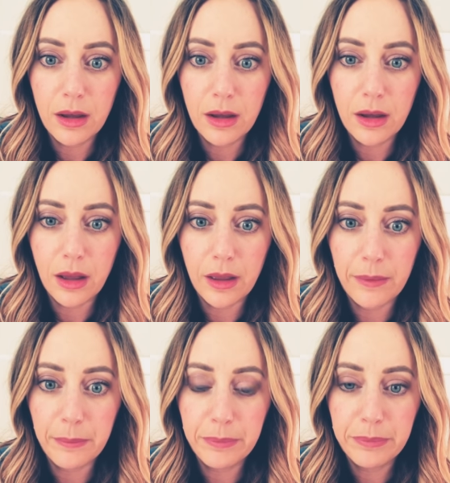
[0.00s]

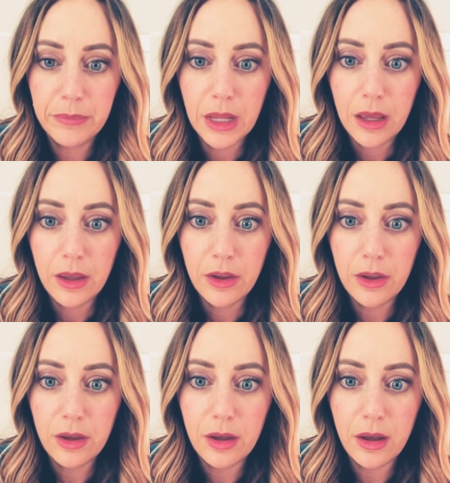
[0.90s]
um,
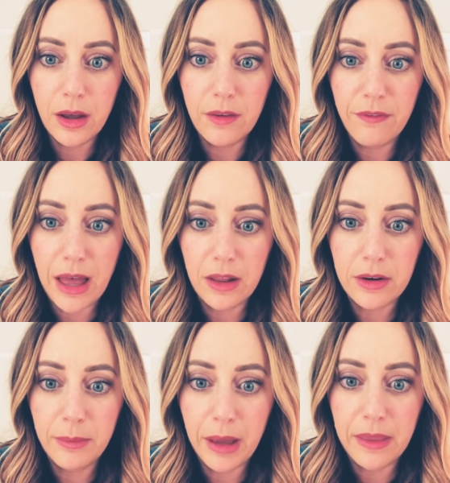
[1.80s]
uh,
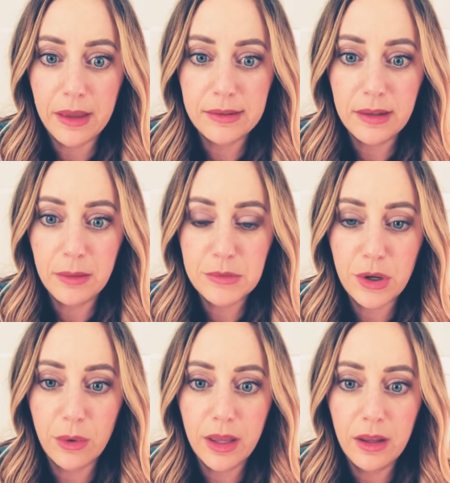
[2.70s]
Valerie, by that same
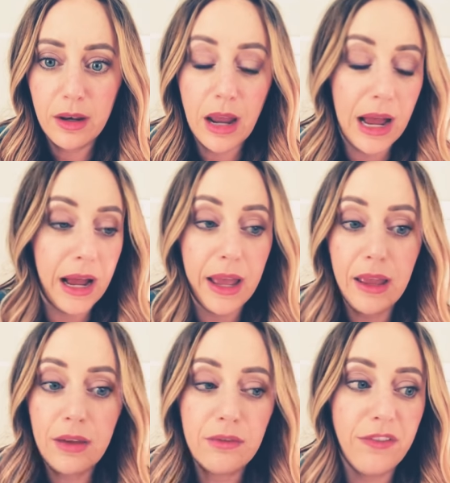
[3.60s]
token,
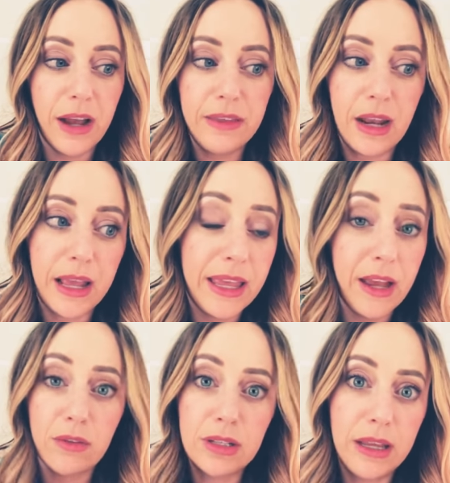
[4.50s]
I find that I
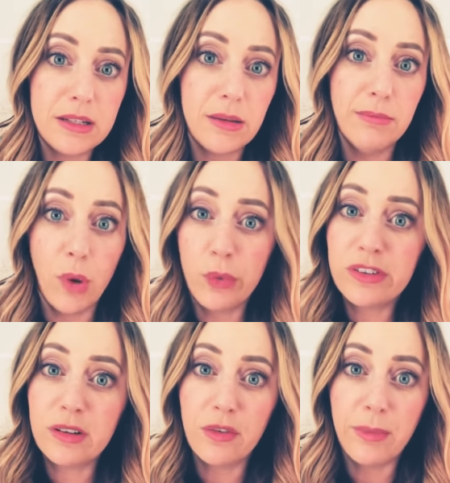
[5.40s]
can't relate to
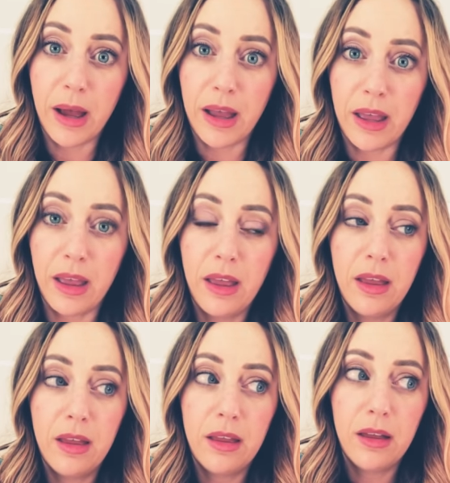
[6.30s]
most of my
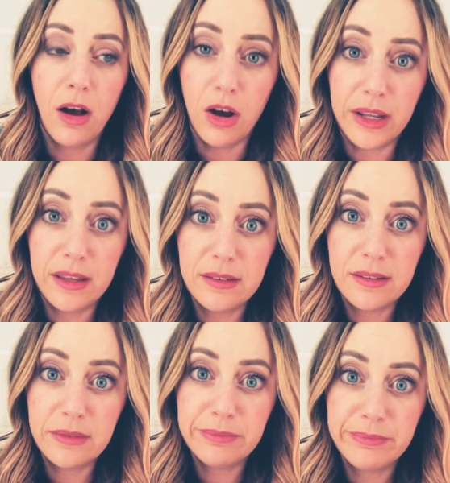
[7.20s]

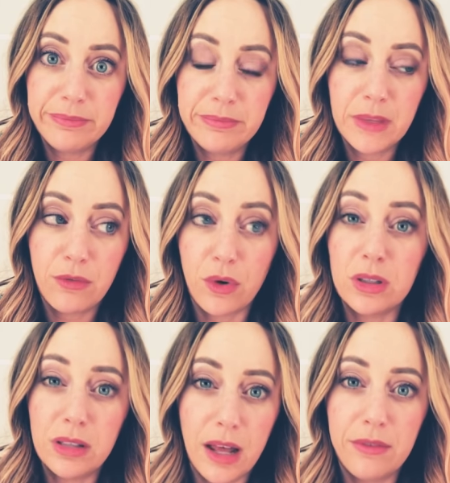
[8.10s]
audience for a
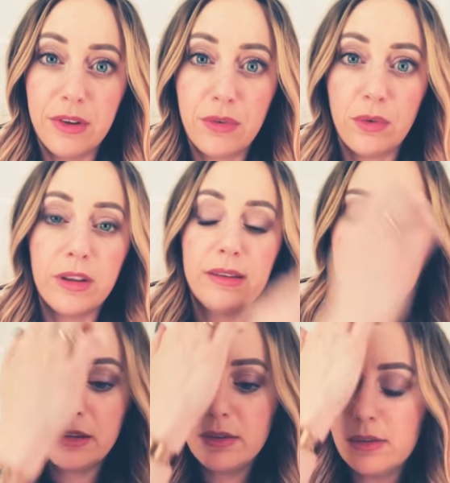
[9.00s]
lot of different
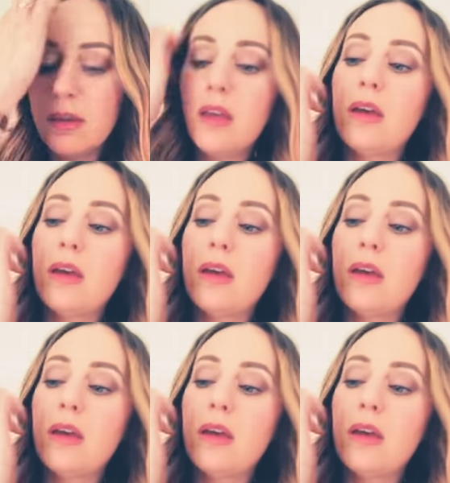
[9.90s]
reasons.